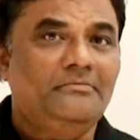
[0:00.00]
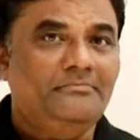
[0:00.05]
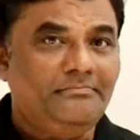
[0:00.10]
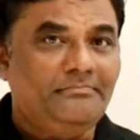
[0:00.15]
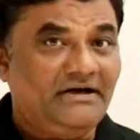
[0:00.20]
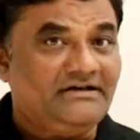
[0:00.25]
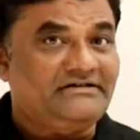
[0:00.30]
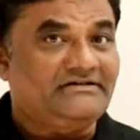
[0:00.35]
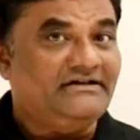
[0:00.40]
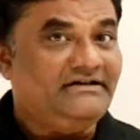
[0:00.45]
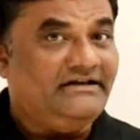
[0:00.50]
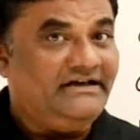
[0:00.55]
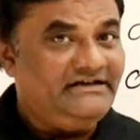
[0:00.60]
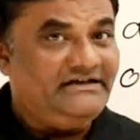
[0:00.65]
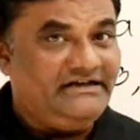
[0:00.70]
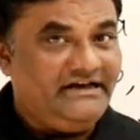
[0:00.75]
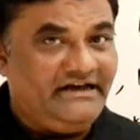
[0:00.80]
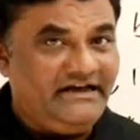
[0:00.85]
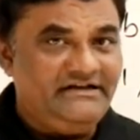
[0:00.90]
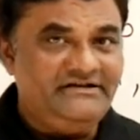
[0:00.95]
But
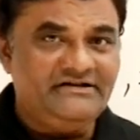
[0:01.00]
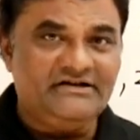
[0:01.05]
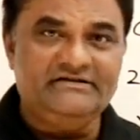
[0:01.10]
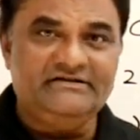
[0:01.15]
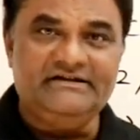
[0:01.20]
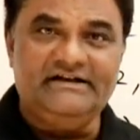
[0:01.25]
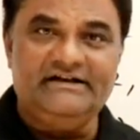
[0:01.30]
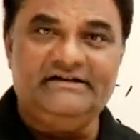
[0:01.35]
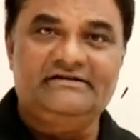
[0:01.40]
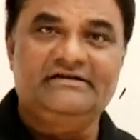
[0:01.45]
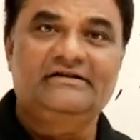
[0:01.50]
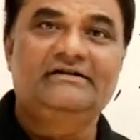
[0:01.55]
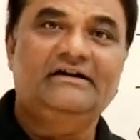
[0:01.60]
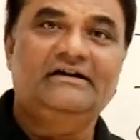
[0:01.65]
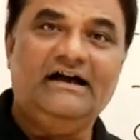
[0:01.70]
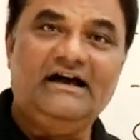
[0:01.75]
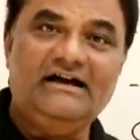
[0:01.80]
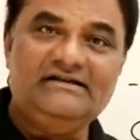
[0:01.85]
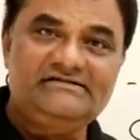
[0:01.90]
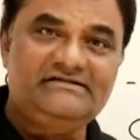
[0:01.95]
in internet,
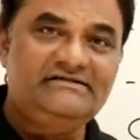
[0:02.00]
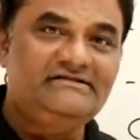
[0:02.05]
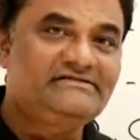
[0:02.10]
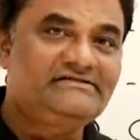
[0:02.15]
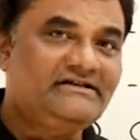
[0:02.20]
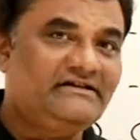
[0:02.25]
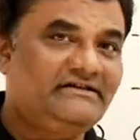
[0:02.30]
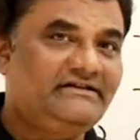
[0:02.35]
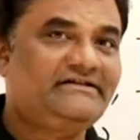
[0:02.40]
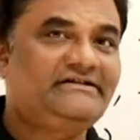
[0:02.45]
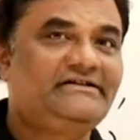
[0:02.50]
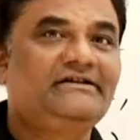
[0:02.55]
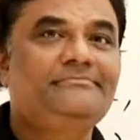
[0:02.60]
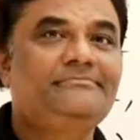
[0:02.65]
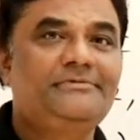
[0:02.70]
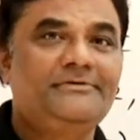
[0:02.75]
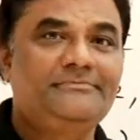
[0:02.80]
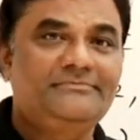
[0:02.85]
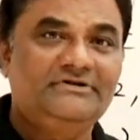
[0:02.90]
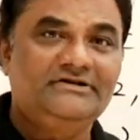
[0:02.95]
as it is
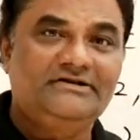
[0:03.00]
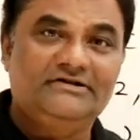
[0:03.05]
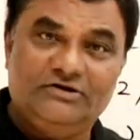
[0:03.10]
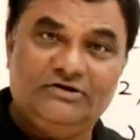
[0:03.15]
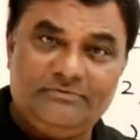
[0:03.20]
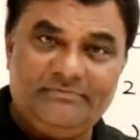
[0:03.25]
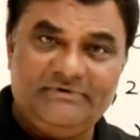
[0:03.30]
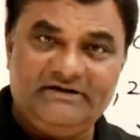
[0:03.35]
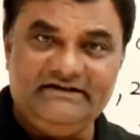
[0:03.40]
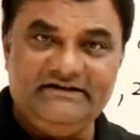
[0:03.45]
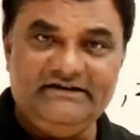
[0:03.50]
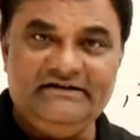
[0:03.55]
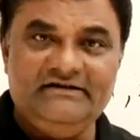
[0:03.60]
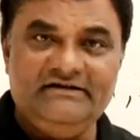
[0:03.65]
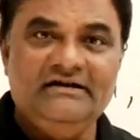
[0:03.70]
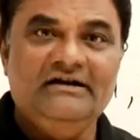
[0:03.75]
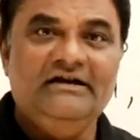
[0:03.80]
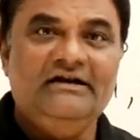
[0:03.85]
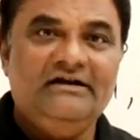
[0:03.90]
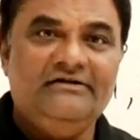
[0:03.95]
connecting people
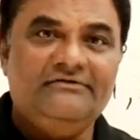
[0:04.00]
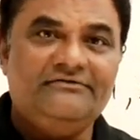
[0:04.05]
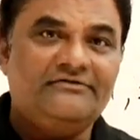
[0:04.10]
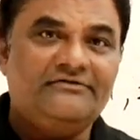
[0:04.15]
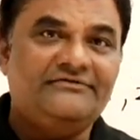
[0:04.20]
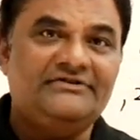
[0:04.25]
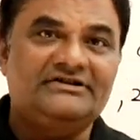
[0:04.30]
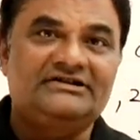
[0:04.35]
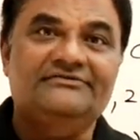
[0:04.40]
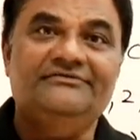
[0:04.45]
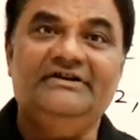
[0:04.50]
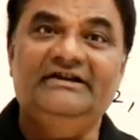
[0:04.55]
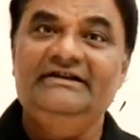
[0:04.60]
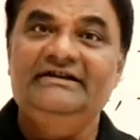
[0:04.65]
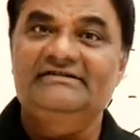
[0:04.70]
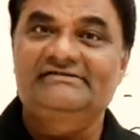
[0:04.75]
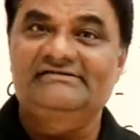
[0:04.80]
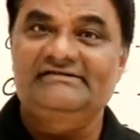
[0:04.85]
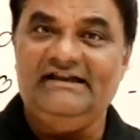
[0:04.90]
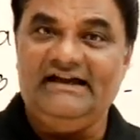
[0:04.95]
globally with
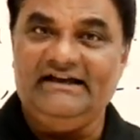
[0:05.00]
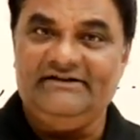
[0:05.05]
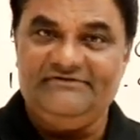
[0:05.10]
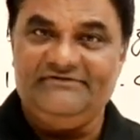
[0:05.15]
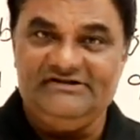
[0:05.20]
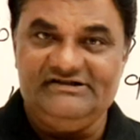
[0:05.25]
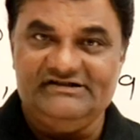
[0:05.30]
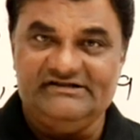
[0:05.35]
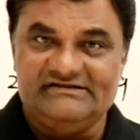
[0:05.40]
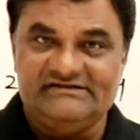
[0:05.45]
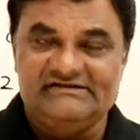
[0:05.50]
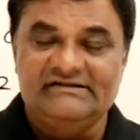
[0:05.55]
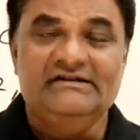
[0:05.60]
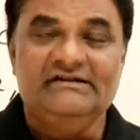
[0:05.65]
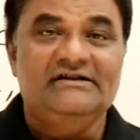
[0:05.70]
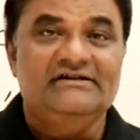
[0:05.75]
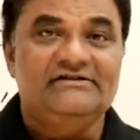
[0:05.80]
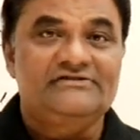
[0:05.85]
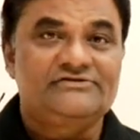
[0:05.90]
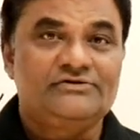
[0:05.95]
various languages,
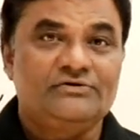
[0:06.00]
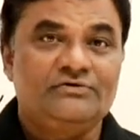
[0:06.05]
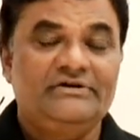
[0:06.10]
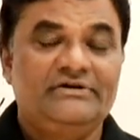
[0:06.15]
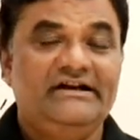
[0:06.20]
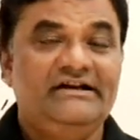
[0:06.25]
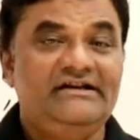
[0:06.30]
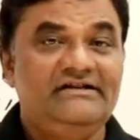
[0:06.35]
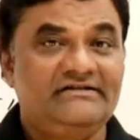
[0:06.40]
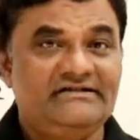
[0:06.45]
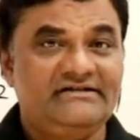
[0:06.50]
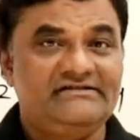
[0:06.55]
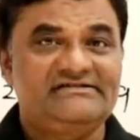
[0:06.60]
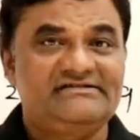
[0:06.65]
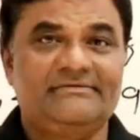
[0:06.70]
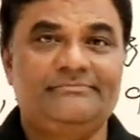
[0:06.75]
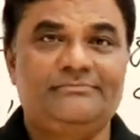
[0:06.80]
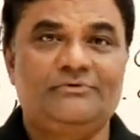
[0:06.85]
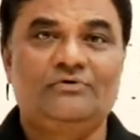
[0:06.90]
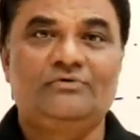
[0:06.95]
so internet
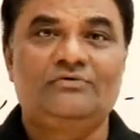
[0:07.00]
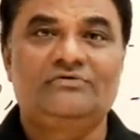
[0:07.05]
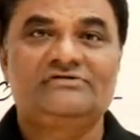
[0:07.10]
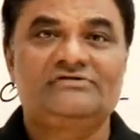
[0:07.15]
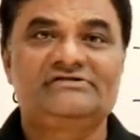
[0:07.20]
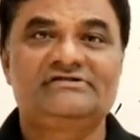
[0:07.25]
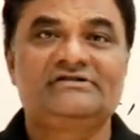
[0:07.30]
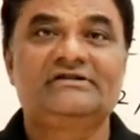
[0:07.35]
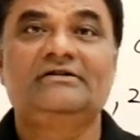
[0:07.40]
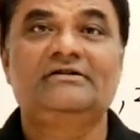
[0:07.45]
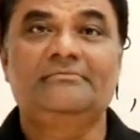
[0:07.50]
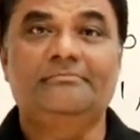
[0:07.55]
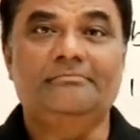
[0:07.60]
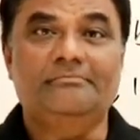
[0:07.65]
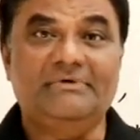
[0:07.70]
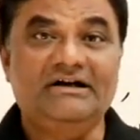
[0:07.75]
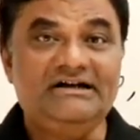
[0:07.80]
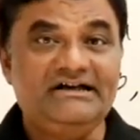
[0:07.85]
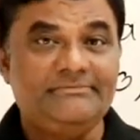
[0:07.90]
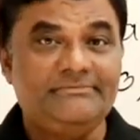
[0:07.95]
supports
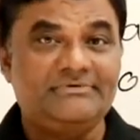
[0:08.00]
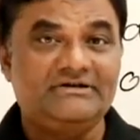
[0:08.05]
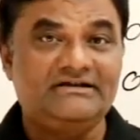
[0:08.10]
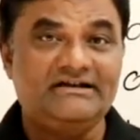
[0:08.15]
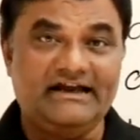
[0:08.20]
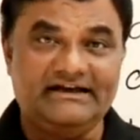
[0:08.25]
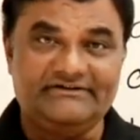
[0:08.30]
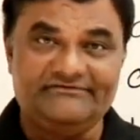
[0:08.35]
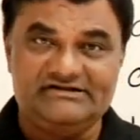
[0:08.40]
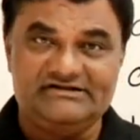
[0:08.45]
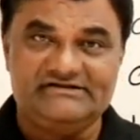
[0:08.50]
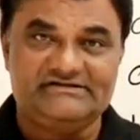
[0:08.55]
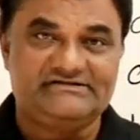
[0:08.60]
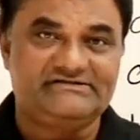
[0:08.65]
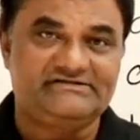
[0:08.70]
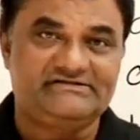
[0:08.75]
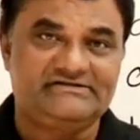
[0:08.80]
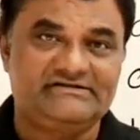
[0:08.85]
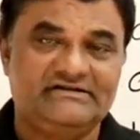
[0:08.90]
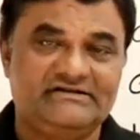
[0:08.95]
multiple
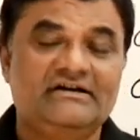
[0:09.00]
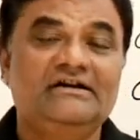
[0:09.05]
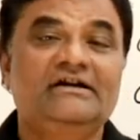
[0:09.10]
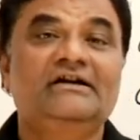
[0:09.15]
languages.